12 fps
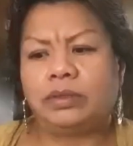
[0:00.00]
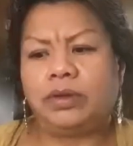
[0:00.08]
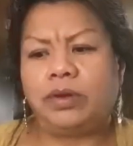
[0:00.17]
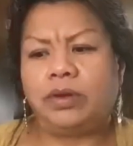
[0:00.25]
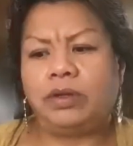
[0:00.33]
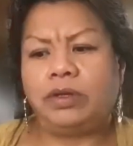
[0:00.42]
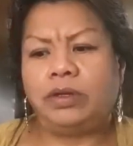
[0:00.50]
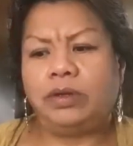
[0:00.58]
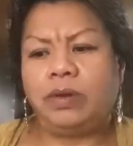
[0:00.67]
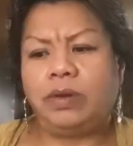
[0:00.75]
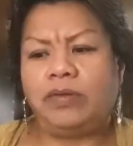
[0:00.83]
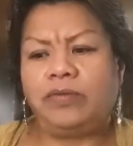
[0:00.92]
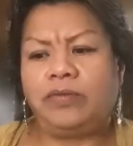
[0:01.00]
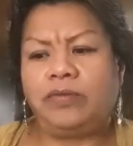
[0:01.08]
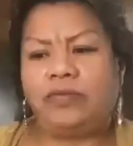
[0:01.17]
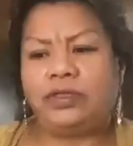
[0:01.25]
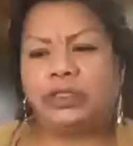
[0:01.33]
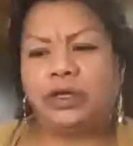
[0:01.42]
you ever show
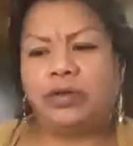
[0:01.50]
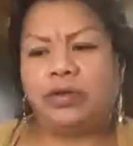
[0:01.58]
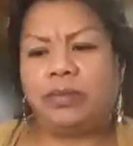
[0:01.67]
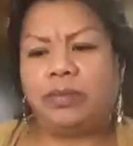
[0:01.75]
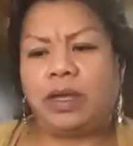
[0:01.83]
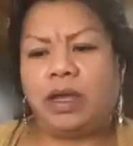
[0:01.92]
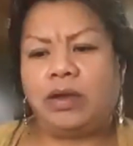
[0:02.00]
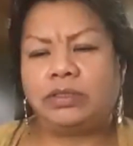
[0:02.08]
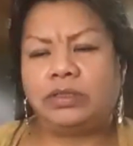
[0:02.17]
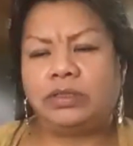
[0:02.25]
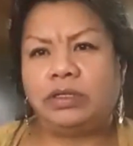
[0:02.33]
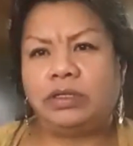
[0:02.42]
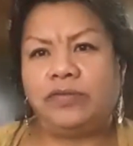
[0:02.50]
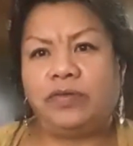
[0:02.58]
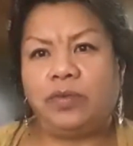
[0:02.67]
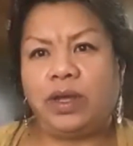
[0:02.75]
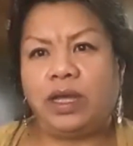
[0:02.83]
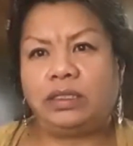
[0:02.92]
them how to lift
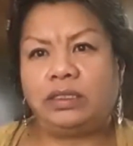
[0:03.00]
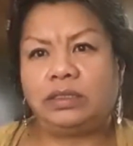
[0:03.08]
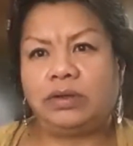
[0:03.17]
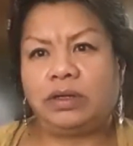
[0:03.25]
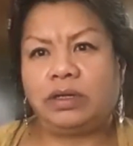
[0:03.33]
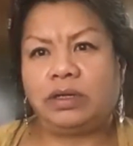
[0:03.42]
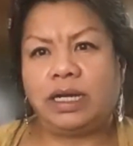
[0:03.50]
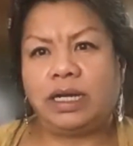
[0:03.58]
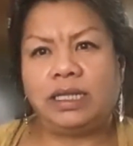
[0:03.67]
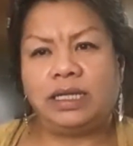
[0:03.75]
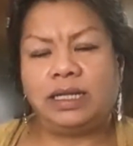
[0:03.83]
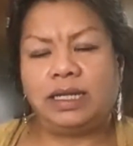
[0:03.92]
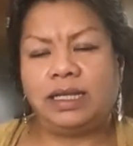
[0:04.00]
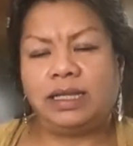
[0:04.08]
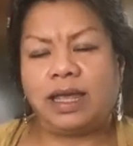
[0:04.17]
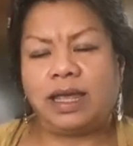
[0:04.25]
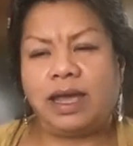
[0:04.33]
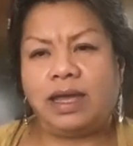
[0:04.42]
weights or anything like
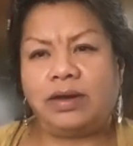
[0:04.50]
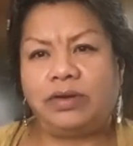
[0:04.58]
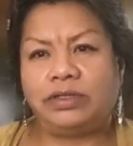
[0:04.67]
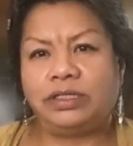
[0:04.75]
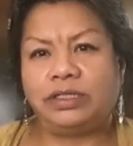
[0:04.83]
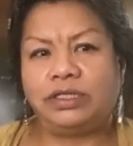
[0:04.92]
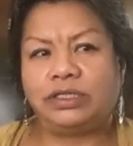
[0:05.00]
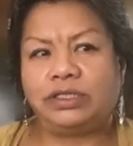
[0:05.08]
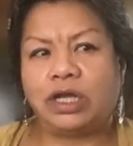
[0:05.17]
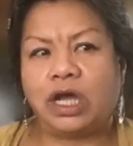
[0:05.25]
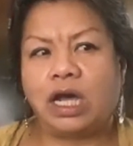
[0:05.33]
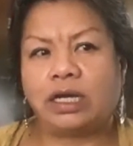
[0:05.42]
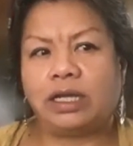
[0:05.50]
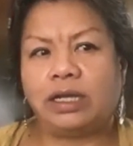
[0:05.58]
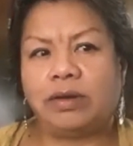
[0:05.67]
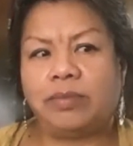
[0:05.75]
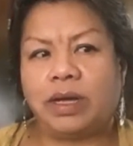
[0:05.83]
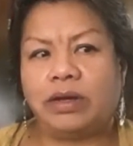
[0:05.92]
that, or is it just yeah. talking
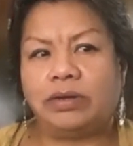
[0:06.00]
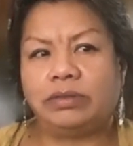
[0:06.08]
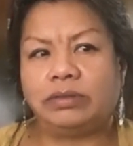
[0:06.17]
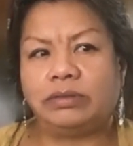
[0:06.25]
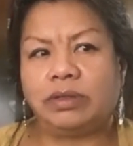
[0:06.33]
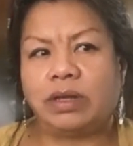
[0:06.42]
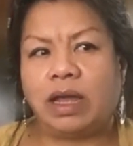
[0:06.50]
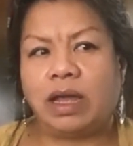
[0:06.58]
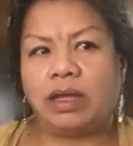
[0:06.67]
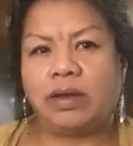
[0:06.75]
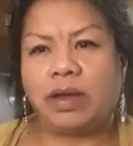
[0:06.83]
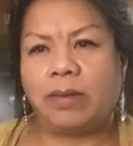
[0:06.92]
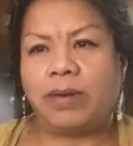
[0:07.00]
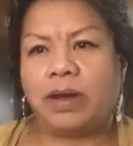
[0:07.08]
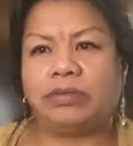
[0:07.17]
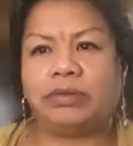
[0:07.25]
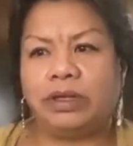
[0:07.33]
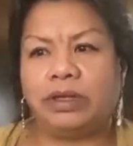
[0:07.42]
about
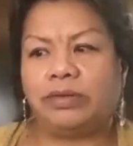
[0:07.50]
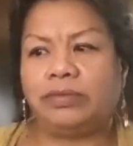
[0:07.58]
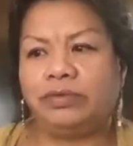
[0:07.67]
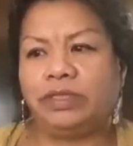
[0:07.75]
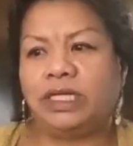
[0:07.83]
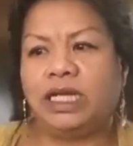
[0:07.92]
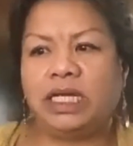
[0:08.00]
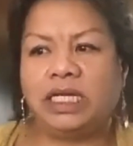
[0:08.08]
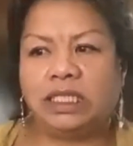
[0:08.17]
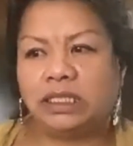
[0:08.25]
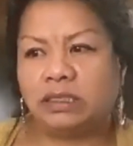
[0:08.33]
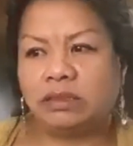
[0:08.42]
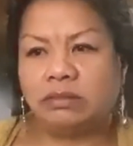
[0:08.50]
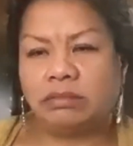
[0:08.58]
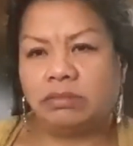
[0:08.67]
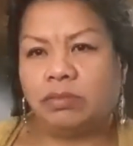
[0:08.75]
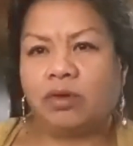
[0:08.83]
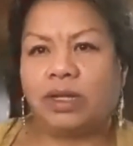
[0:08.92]
about their routines,
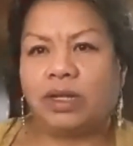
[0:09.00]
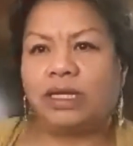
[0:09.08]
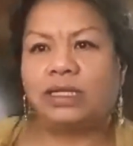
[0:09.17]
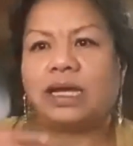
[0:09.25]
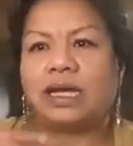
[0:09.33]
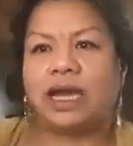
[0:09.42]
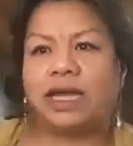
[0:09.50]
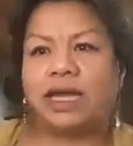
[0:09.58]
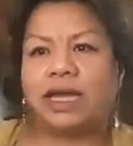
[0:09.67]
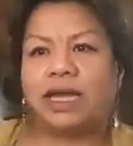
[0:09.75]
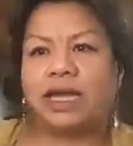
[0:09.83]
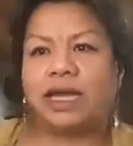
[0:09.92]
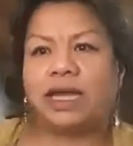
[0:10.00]
more yeah, like no. guiding them?